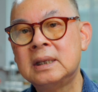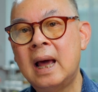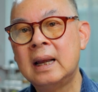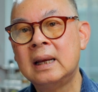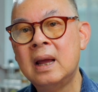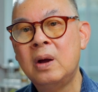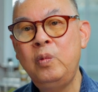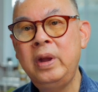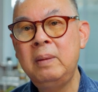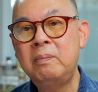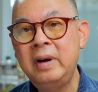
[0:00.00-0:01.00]
that
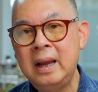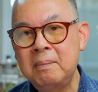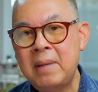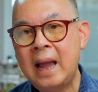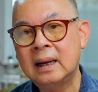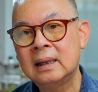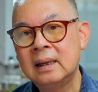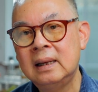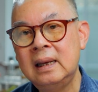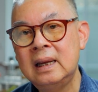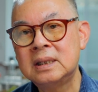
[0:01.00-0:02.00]
we bring back
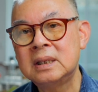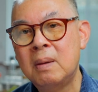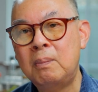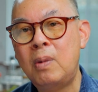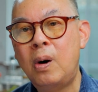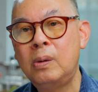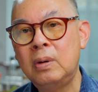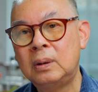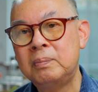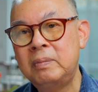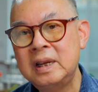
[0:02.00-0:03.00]
these
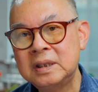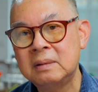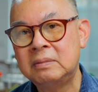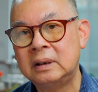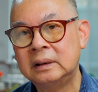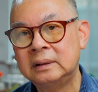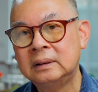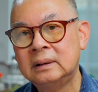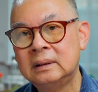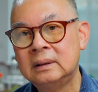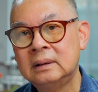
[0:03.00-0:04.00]
moral principles?
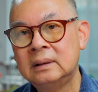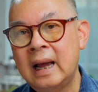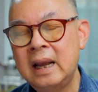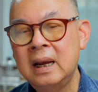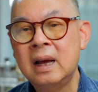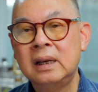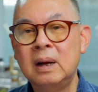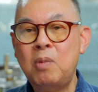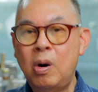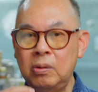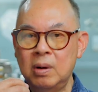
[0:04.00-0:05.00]
And the
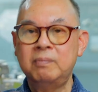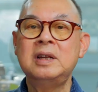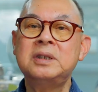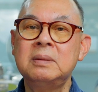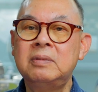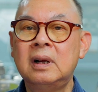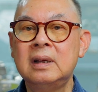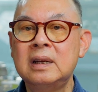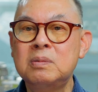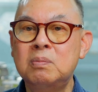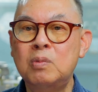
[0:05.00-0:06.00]
moral principle
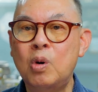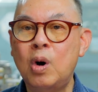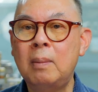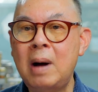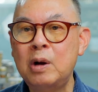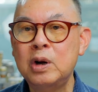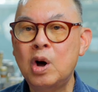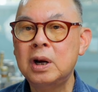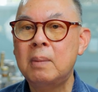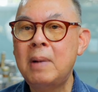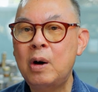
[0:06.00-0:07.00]
is more about,
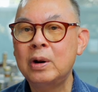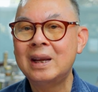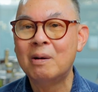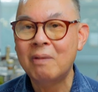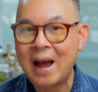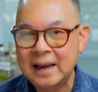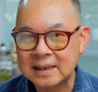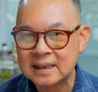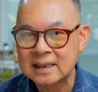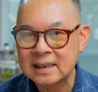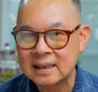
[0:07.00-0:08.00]
not about the
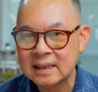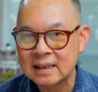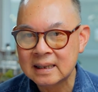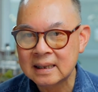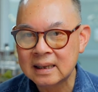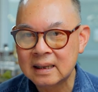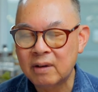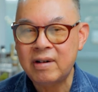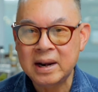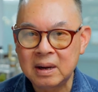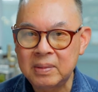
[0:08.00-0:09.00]
rights, the
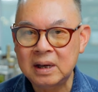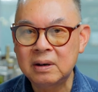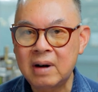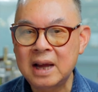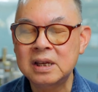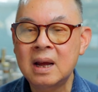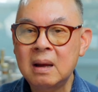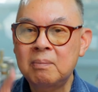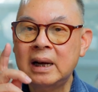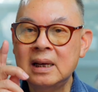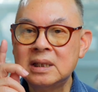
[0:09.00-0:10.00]
fundamental rights,
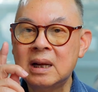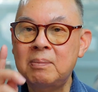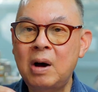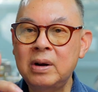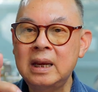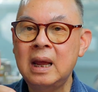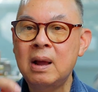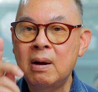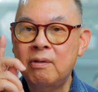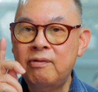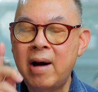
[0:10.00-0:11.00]
but it's about the
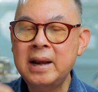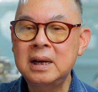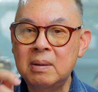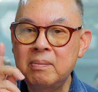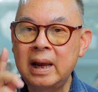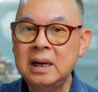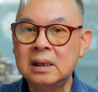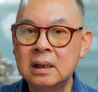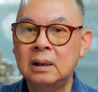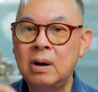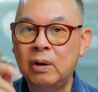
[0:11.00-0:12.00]

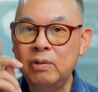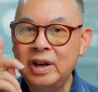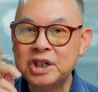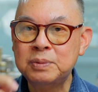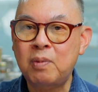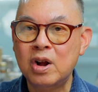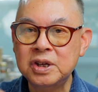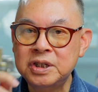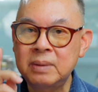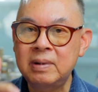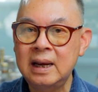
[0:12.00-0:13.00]
fundamental
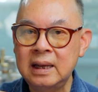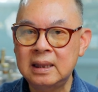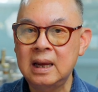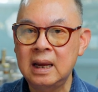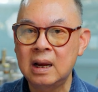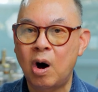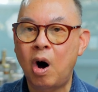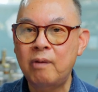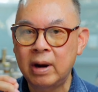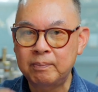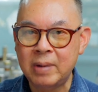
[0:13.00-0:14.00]
responsibility
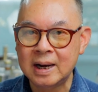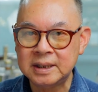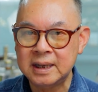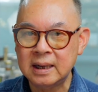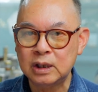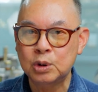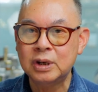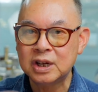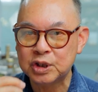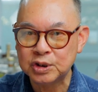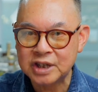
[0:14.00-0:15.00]
of a person to
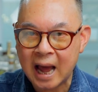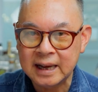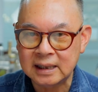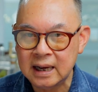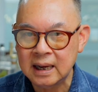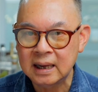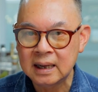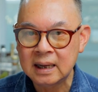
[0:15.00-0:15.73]
the society,